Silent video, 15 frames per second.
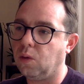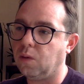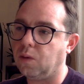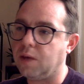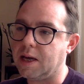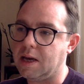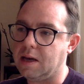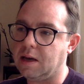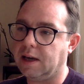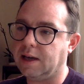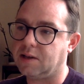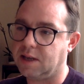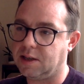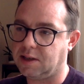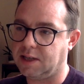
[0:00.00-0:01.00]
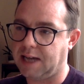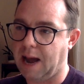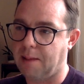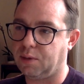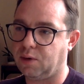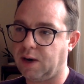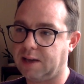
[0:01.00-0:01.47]
the existing
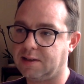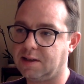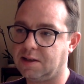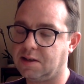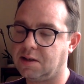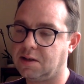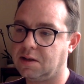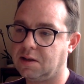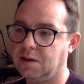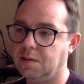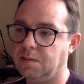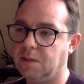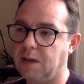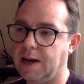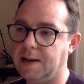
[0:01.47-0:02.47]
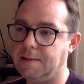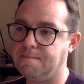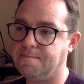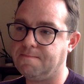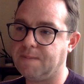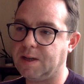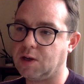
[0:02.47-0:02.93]
apparatus
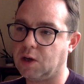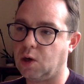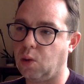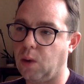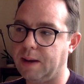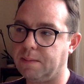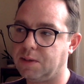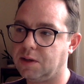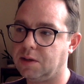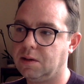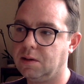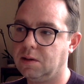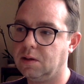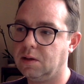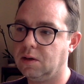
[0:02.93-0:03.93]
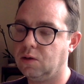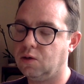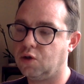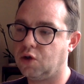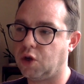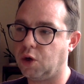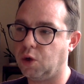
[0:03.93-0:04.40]
is equipped
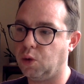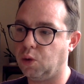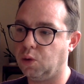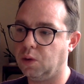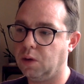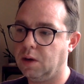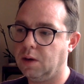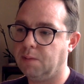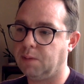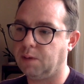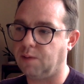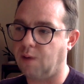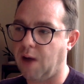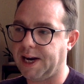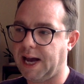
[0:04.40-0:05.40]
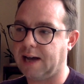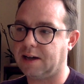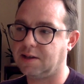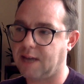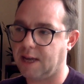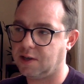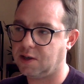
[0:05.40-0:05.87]
to provide
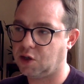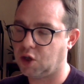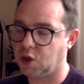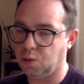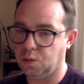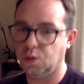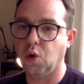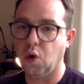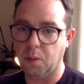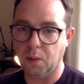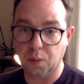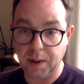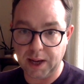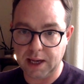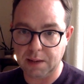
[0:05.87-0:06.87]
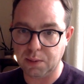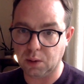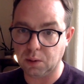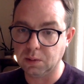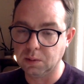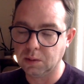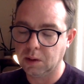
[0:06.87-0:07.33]
access to normal
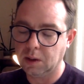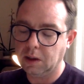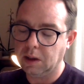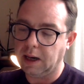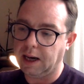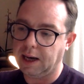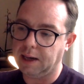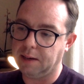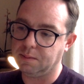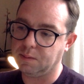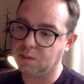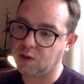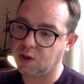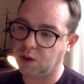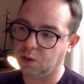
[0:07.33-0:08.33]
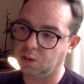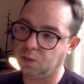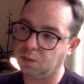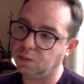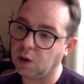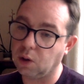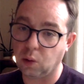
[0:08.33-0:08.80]
people to
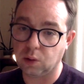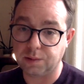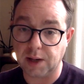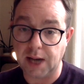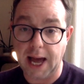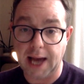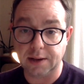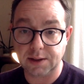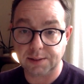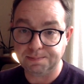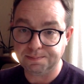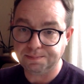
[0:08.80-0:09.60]
the law of the land.